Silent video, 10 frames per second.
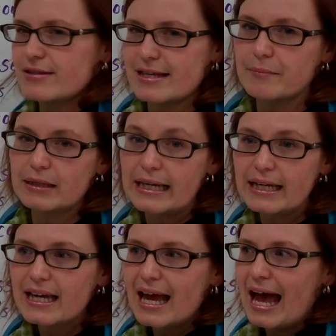
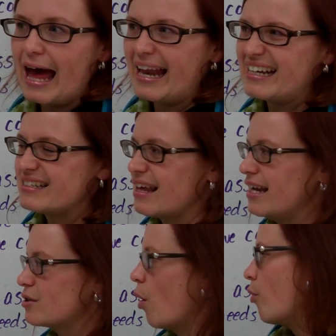assembly, and
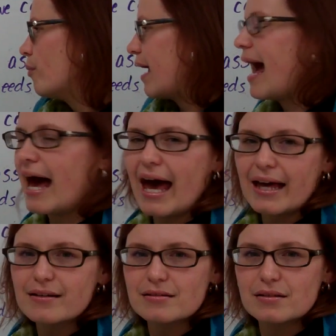they told them they
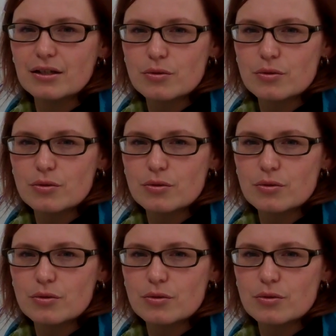had,